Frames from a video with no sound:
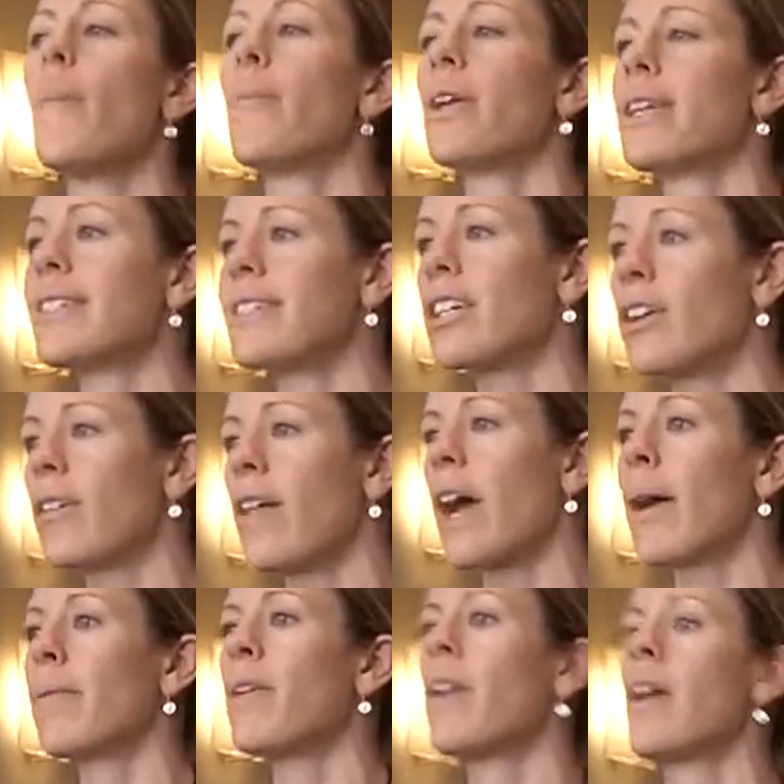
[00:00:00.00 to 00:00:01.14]
but until
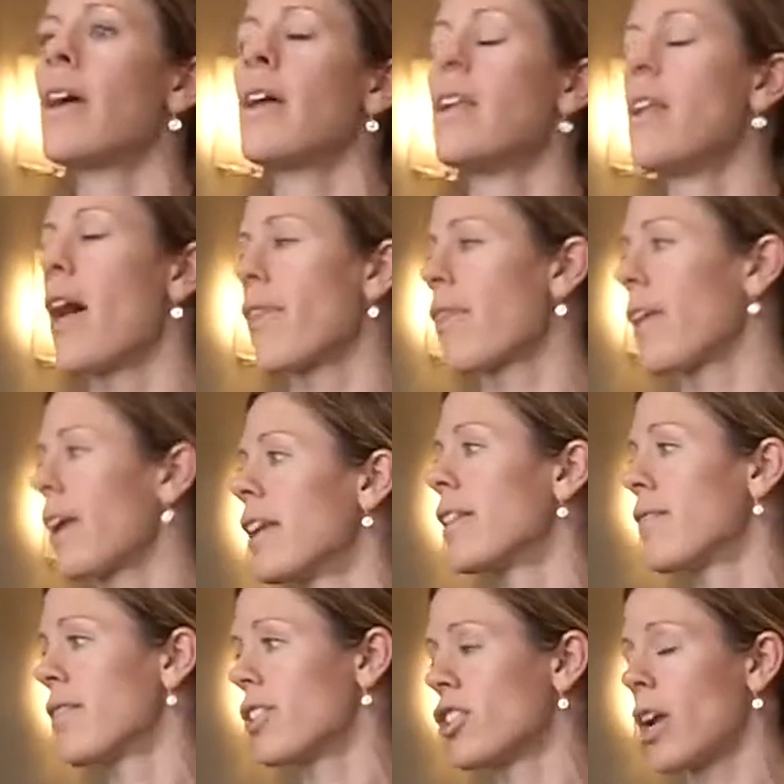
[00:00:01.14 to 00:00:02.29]
then, nothing in
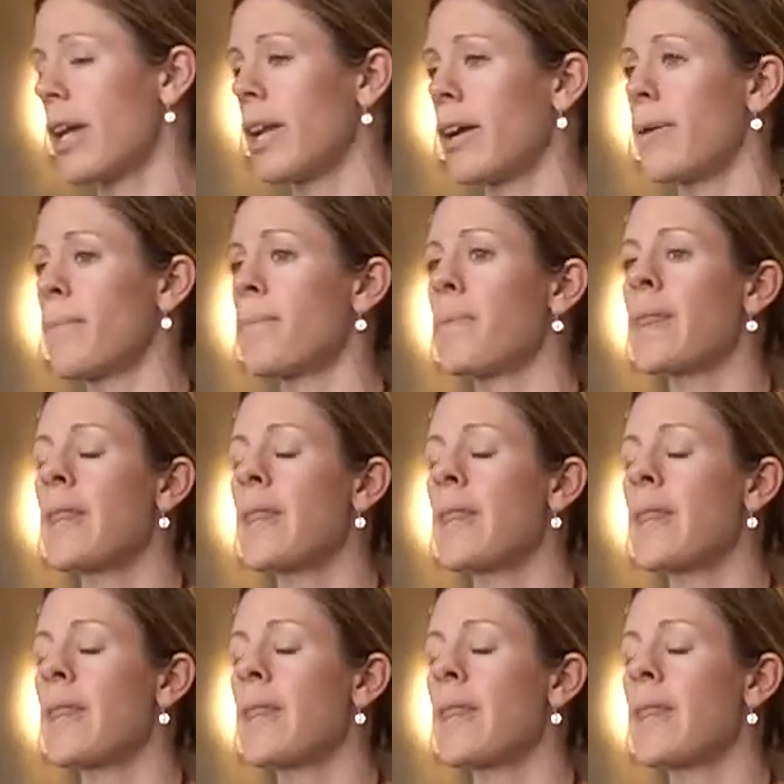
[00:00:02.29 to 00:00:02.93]
the vagina.